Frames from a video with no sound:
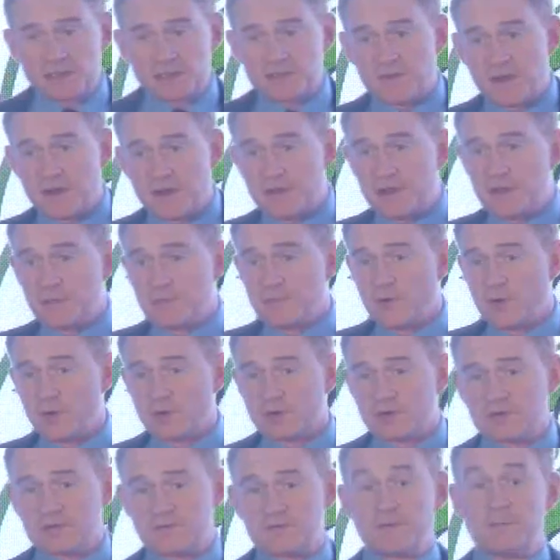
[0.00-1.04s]
that's very
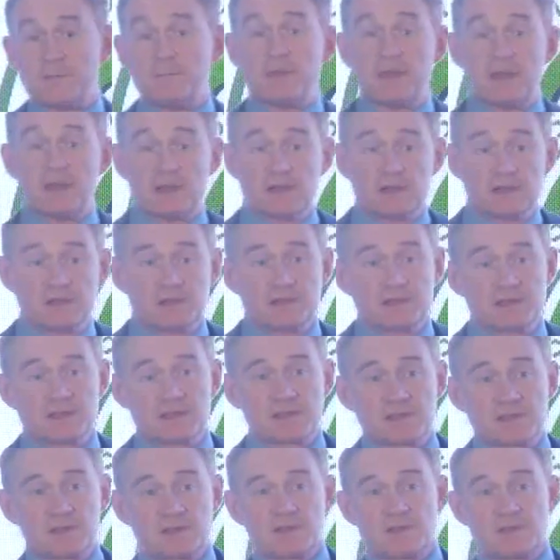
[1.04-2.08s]
important for
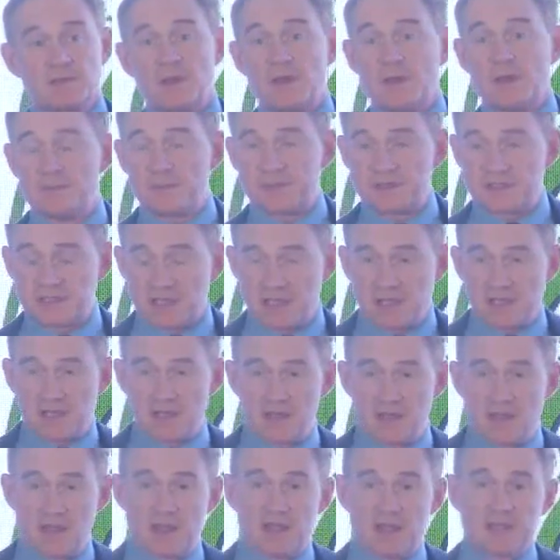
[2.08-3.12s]
mills in
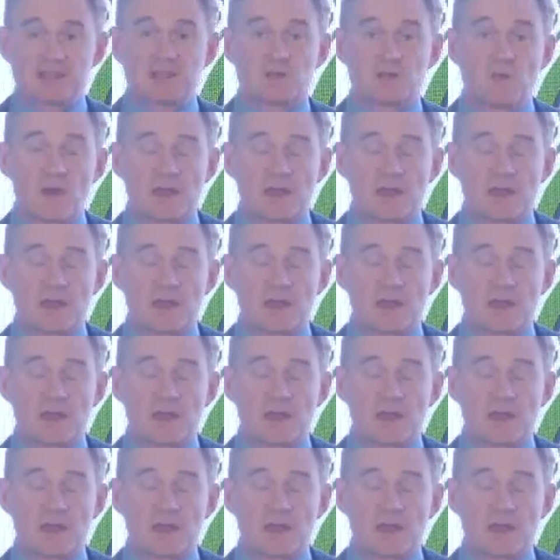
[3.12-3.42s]
particular is the